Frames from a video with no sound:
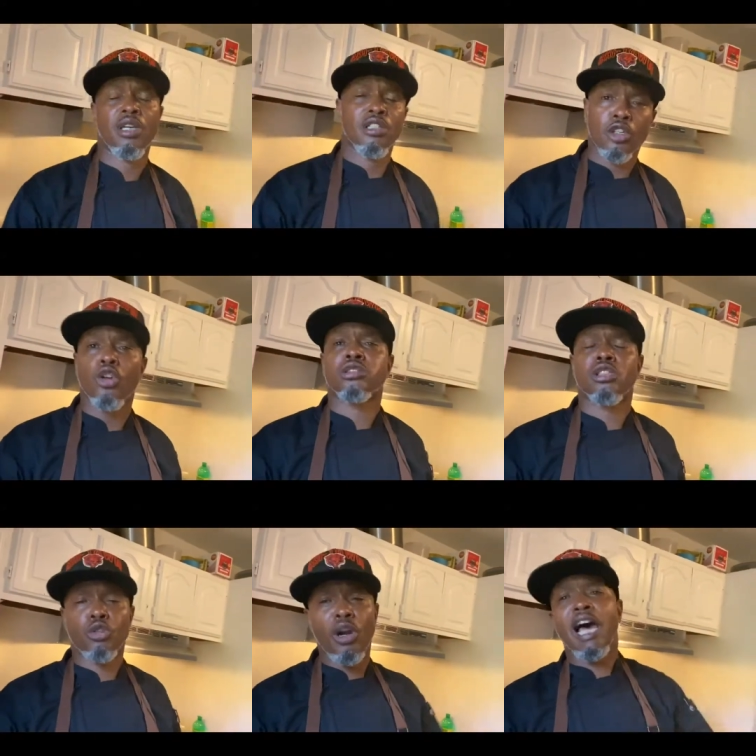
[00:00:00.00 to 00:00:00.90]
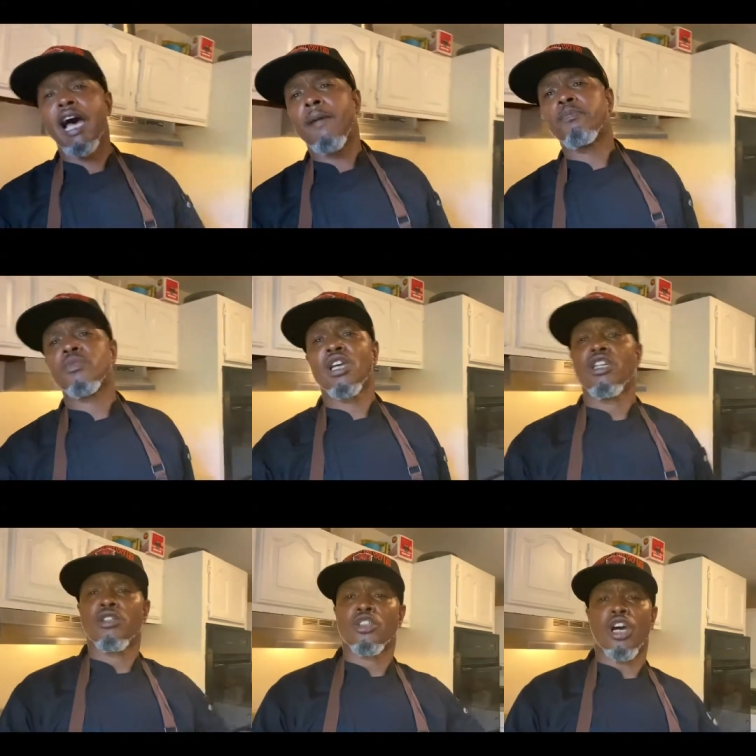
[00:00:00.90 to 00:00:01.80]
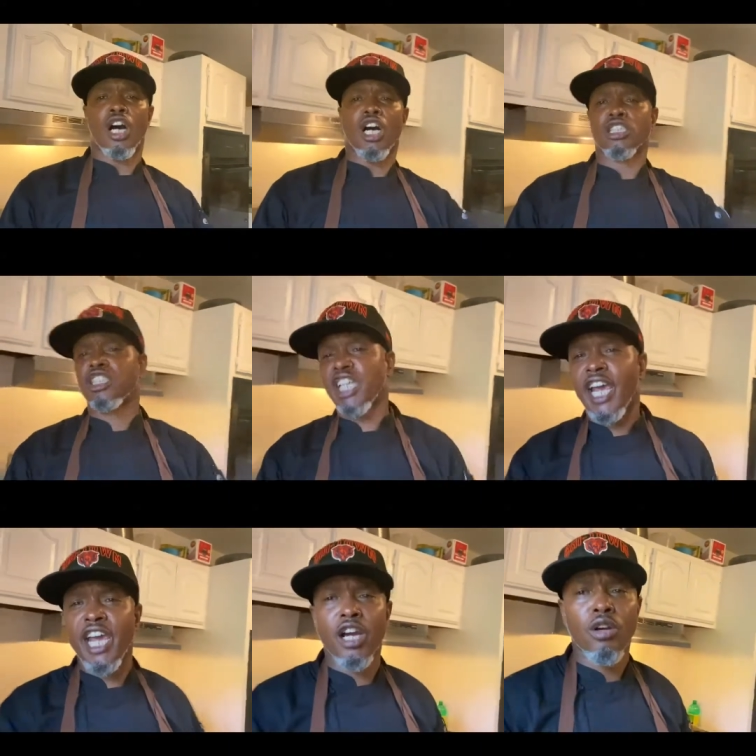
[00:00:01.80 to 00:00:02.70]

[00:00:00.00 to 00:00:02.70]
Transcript: So subscribe, uh, share,